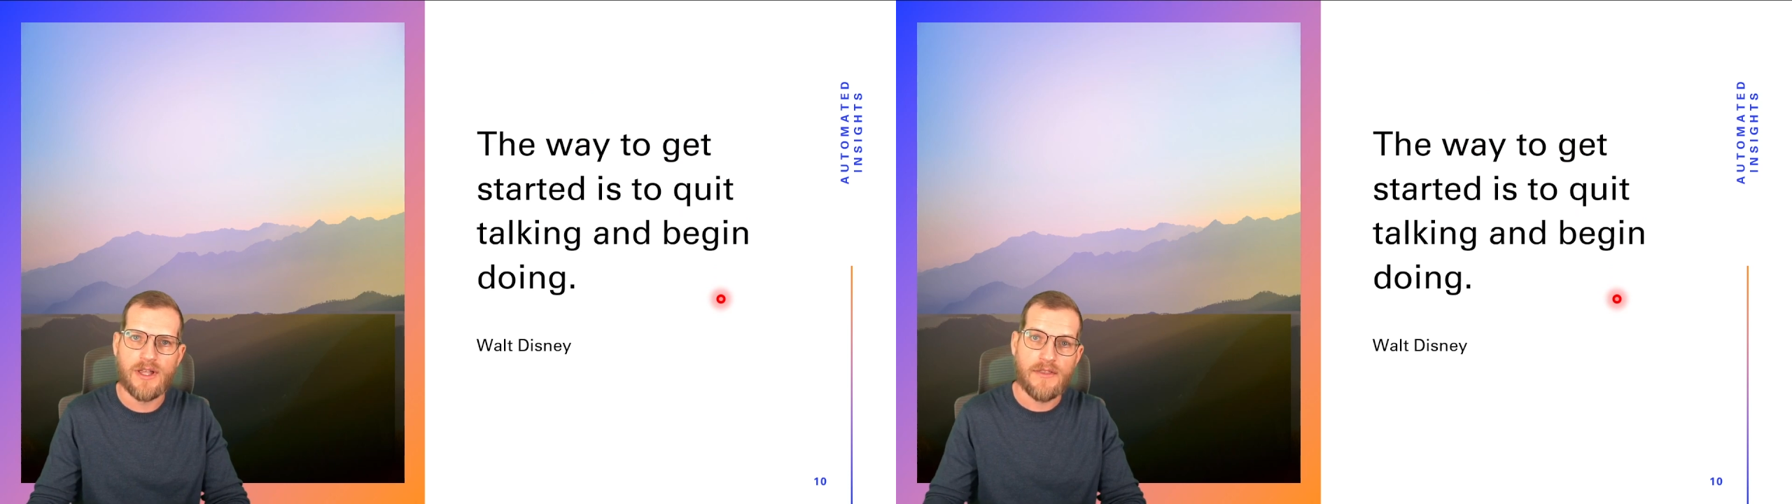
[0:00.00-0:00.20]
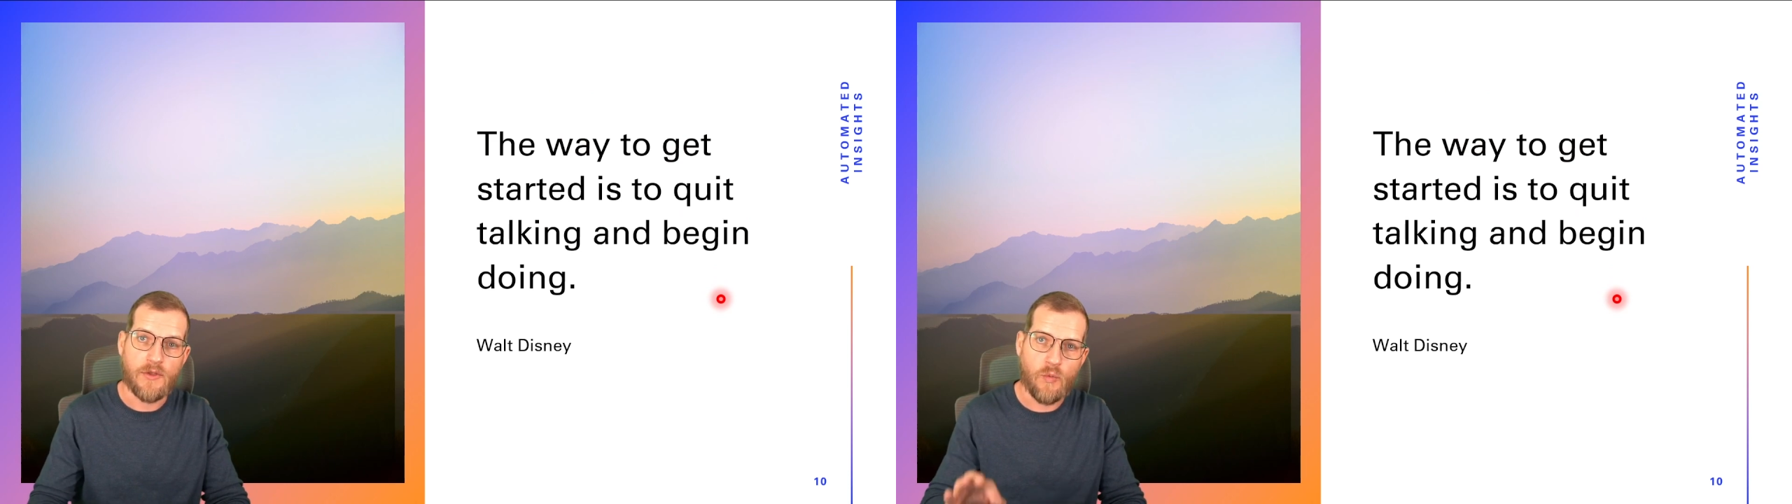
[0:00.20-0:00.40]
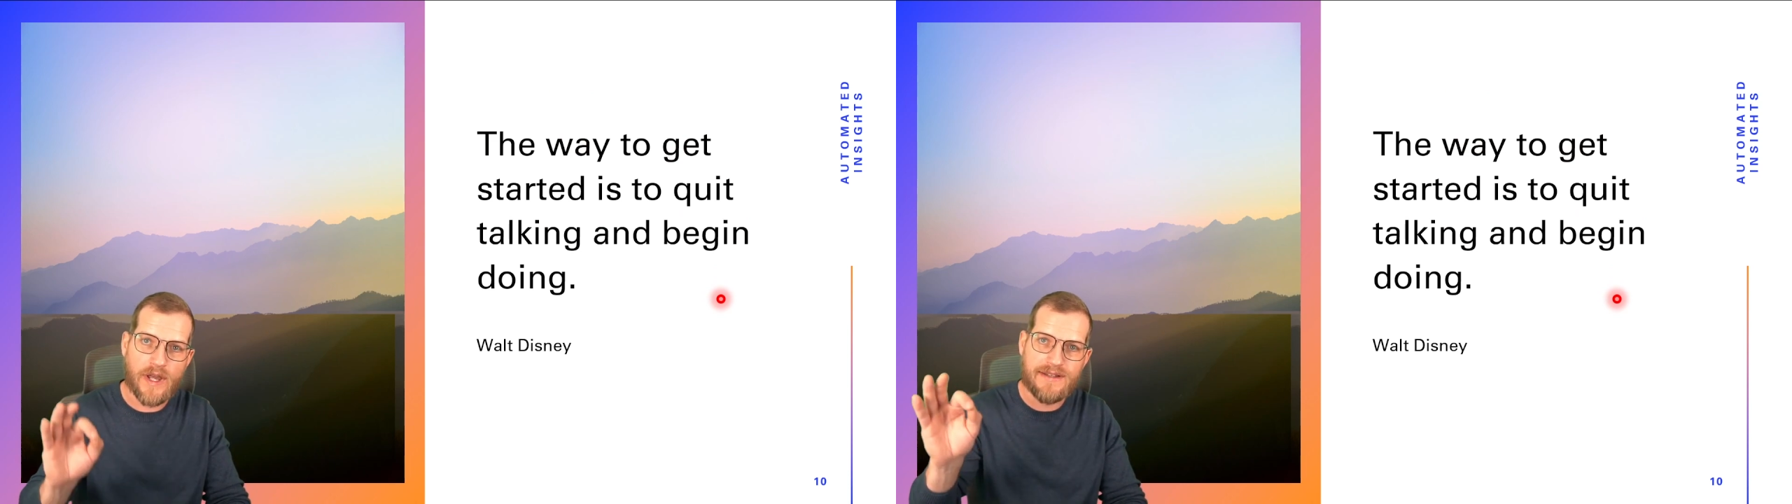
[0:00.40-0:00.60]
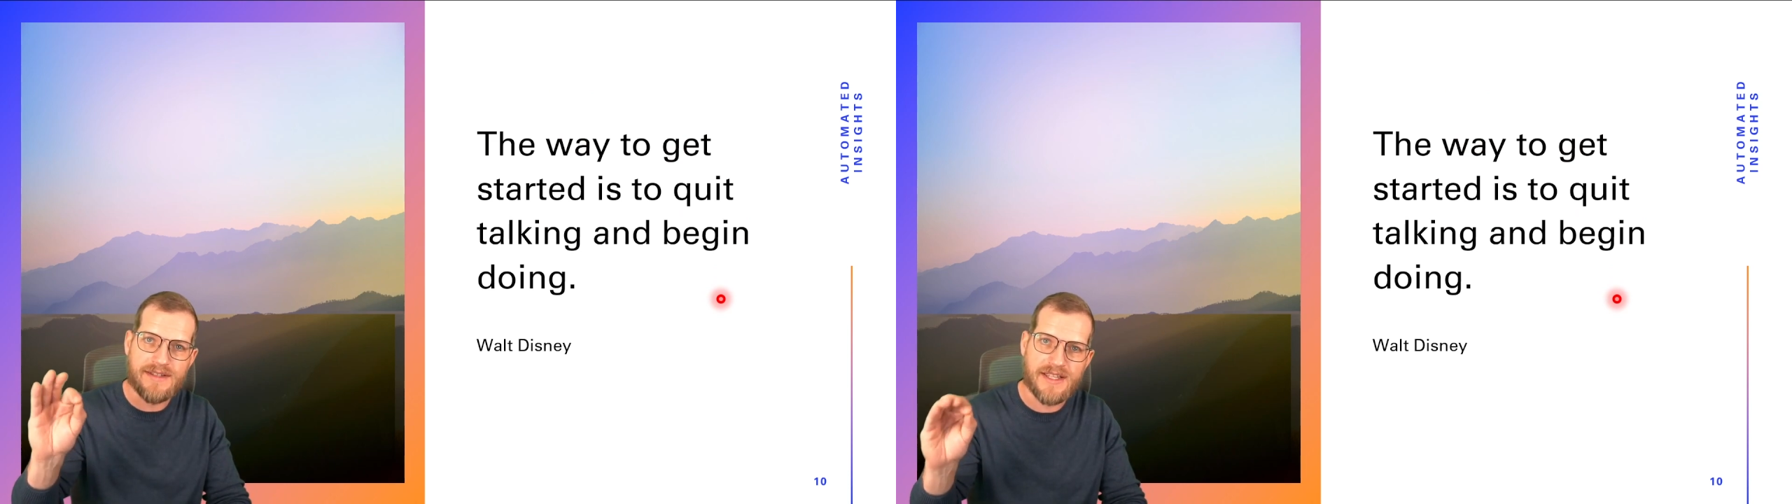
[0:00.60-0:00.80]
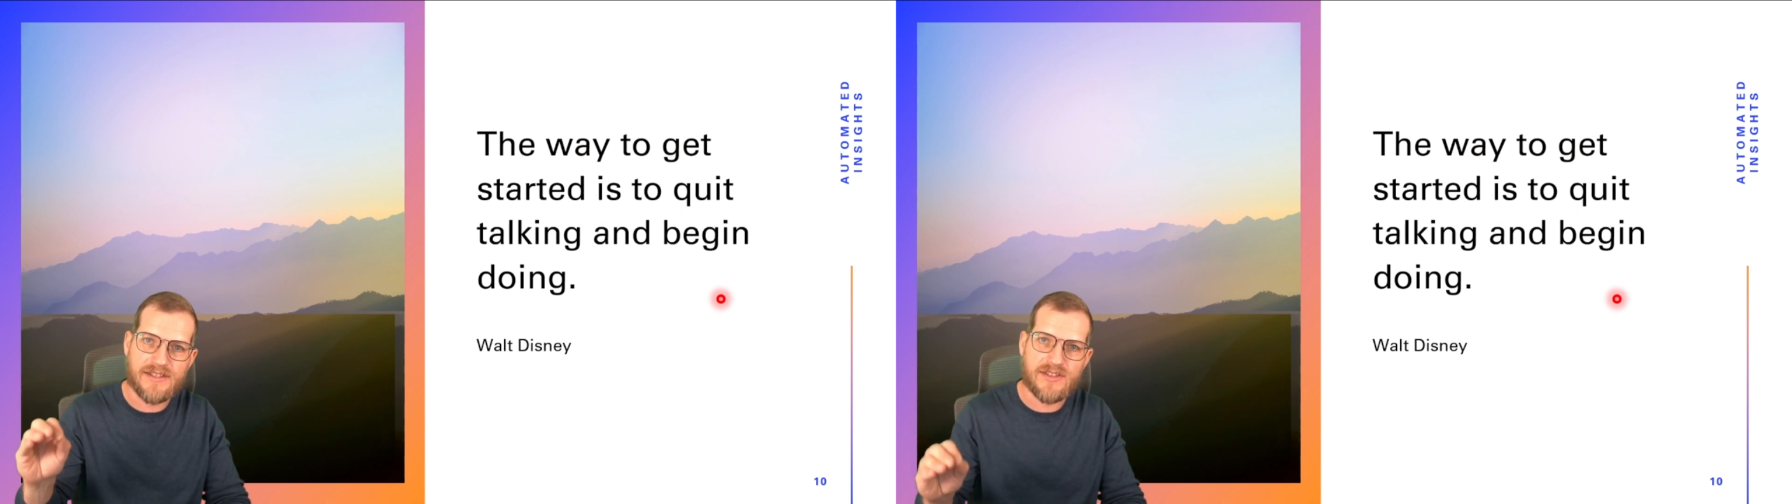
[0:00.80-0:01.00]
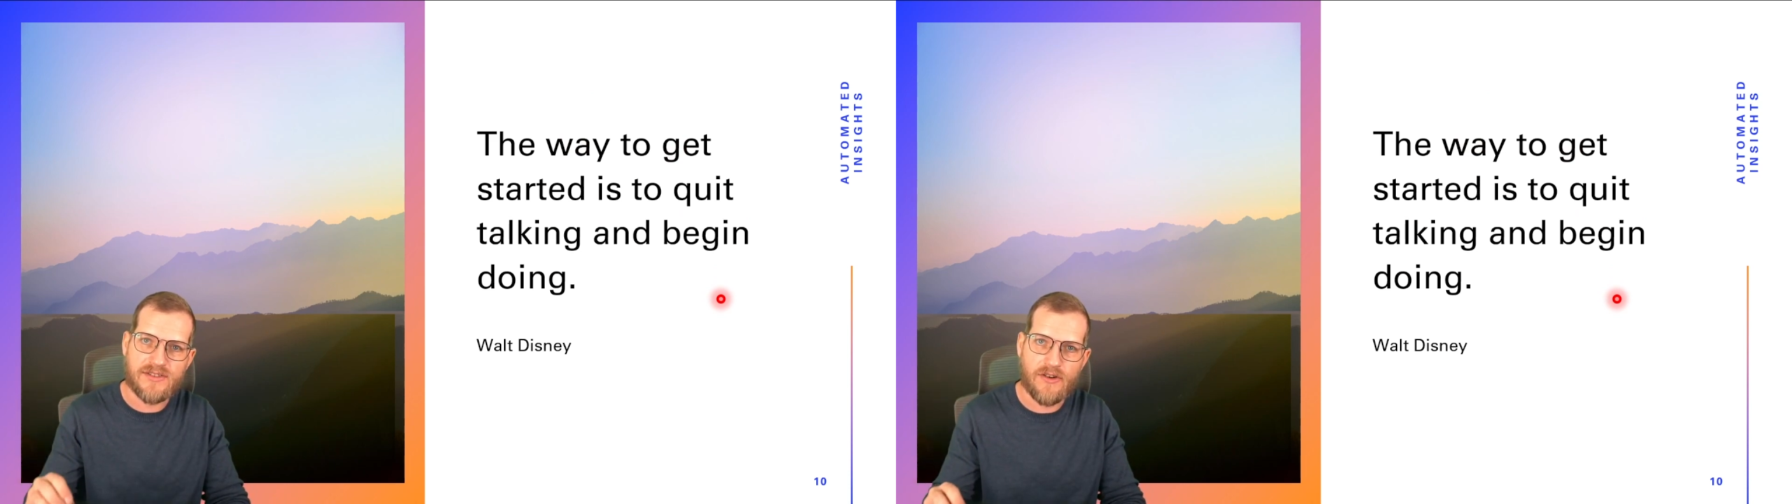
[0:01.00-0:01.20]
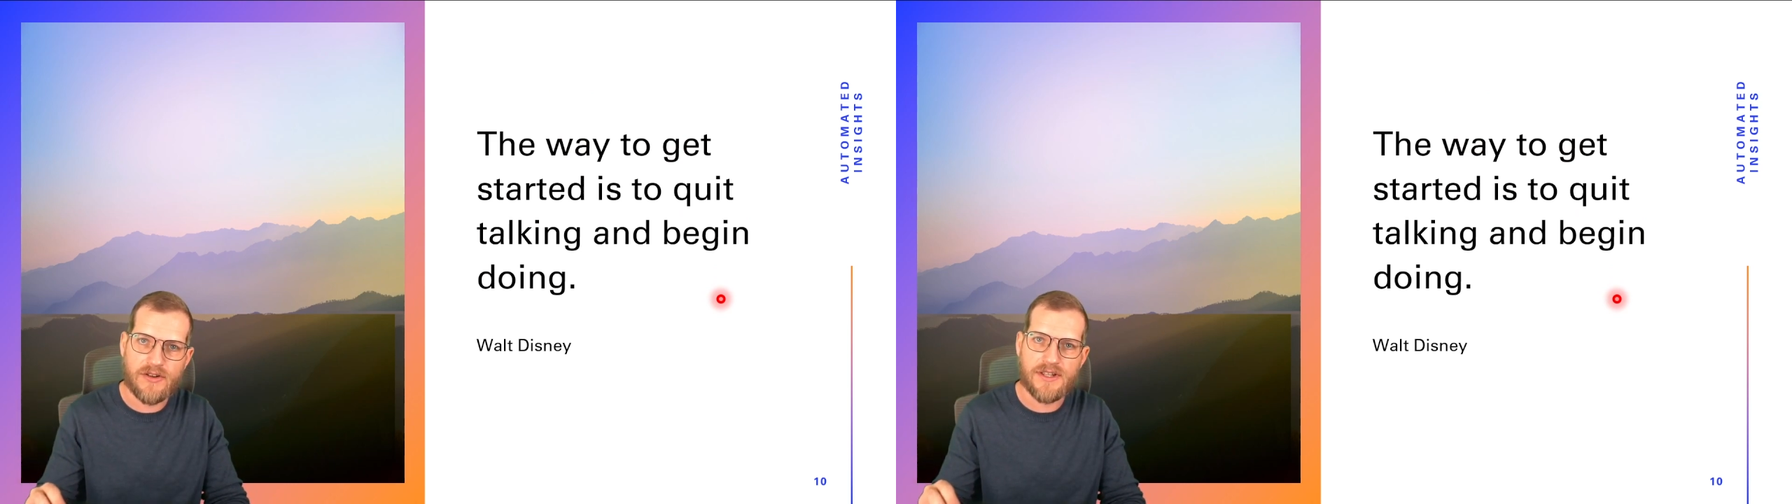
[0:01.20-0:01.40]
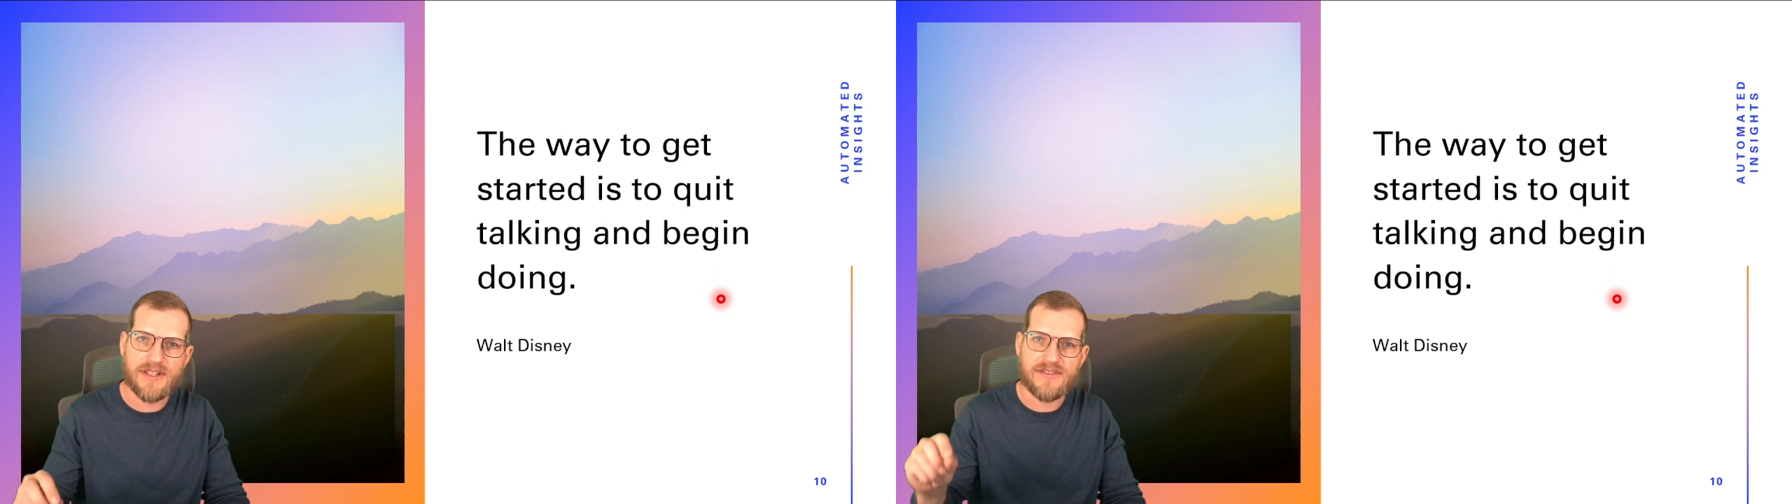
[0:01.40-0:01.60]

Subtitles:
The way to get started is